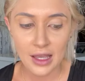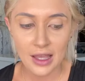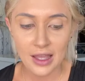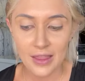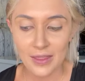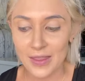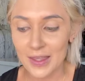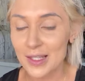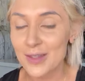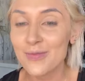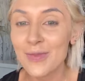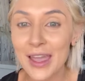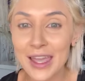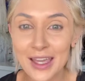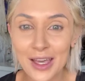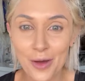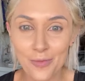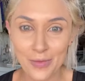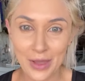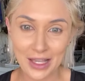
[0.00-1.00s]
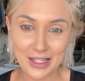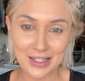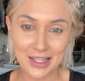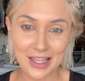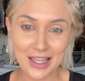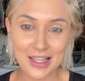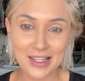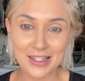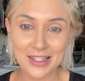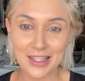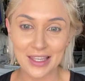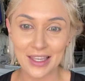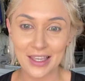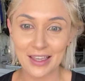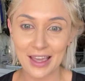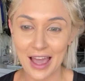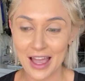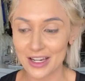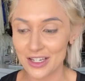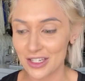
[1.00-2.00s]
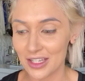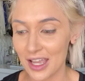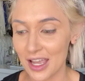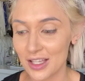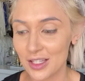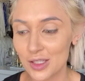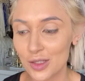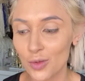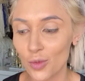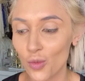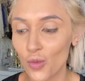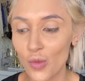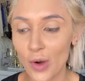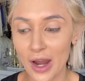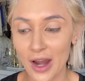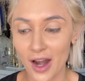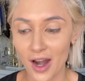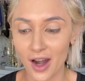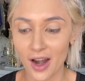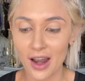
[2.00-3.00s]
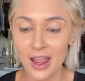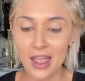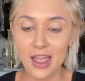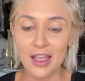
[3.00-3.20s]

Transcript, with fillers: This makeup makes it easy, Ashley, I swear,